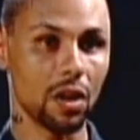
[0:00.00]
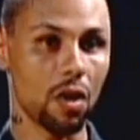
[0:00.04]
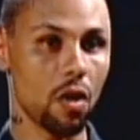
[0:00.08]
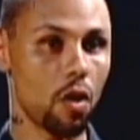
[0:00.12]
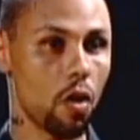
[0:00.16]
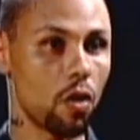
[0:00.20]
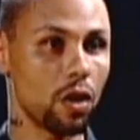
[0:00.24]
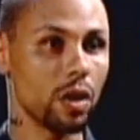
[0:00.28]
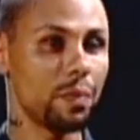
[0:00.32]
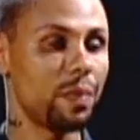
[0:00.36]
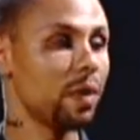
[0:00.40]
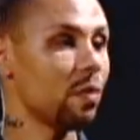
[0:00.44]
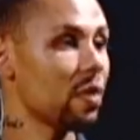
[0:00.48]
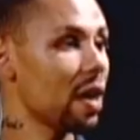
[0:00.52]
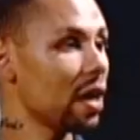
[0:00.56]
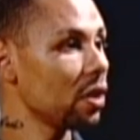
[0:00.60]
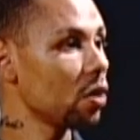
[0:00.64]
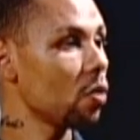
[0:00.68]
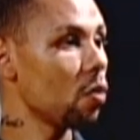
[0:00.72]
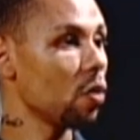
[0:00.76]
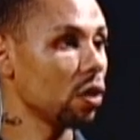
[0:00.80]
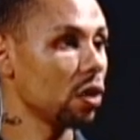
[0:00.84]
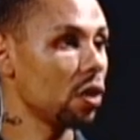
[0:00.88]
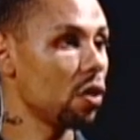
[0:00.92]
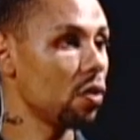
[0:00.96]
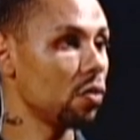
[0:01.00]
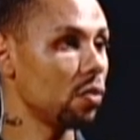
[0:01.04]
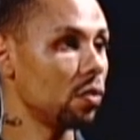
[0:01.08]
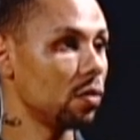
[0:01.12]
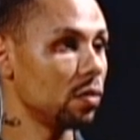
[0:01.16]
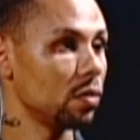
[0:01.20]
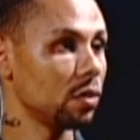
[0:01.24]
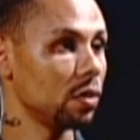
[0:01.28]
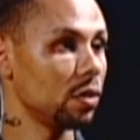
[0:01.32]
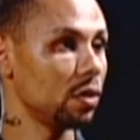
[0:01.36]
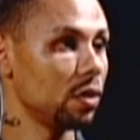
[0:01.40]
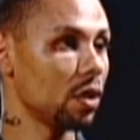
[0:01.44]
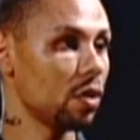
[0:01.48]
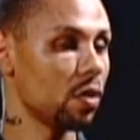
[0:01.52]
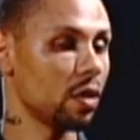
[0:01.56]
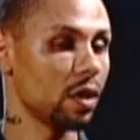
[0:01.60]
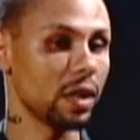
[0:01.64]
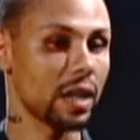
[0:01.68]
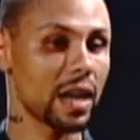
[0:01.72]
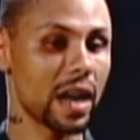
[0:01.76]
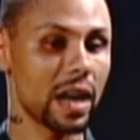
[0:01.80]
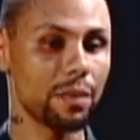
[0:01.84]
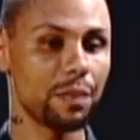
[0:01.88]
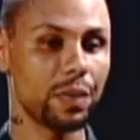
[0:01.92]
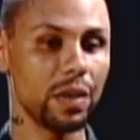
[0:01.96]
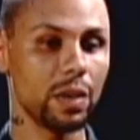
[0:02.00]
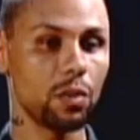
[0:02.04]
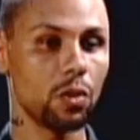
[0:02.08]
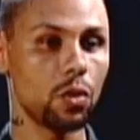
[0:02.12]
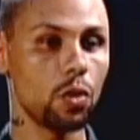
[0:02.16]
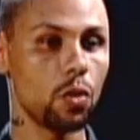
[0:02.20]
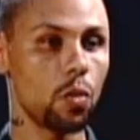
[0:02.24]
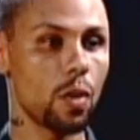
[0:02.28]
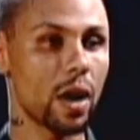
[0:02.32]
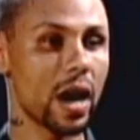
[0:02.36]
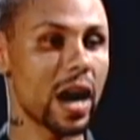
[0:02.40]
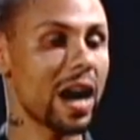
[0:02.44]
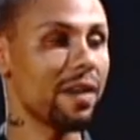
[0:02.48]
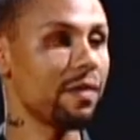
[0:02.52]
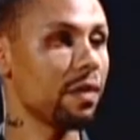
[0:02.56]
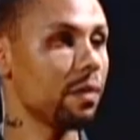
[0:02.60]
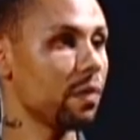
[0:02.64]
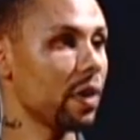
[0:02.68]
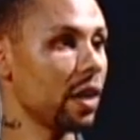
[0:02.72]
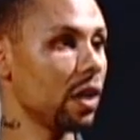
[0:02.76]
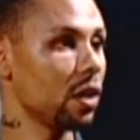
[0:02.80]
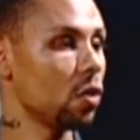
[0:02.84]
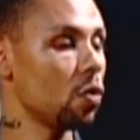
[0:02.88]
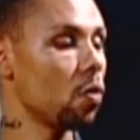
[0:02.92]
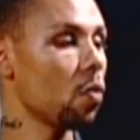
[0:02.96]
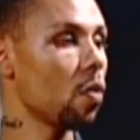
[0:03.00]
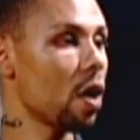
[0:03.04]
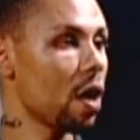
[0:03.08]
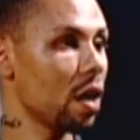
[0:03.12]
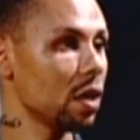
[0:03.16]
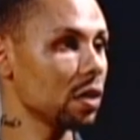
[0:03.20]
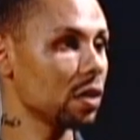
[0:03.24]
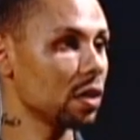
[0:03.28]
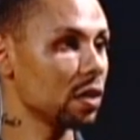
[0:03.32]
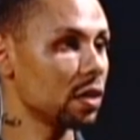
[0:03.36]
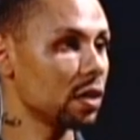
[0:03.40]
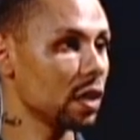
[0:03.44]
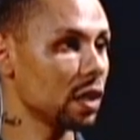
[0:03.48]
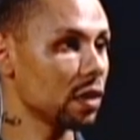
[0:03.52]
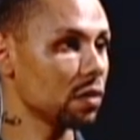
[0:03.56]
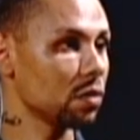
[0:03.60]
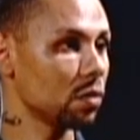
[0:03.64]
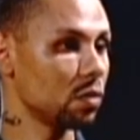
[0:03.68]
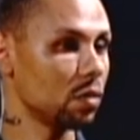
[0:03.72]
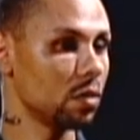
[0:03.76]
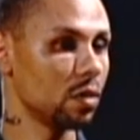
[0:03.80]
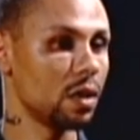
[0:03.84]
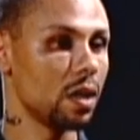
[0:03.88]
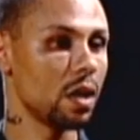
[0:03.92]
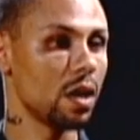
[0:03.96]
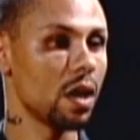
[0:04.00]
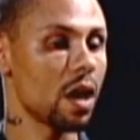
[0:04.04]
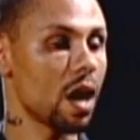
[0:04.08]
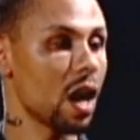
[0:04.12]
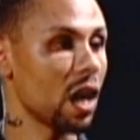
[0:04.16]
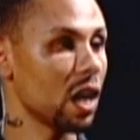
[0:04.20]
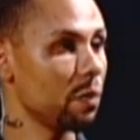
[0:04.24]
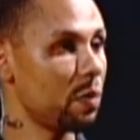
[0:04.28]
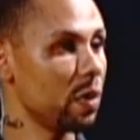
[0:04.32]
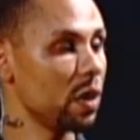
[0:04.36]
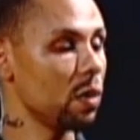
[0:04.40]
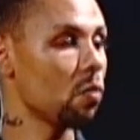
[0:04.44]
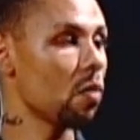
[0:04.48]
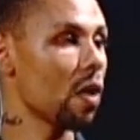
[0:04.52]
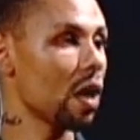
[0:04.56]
only people I know are local. You know, a lot of people who haven't made it, who aren't successful, are the people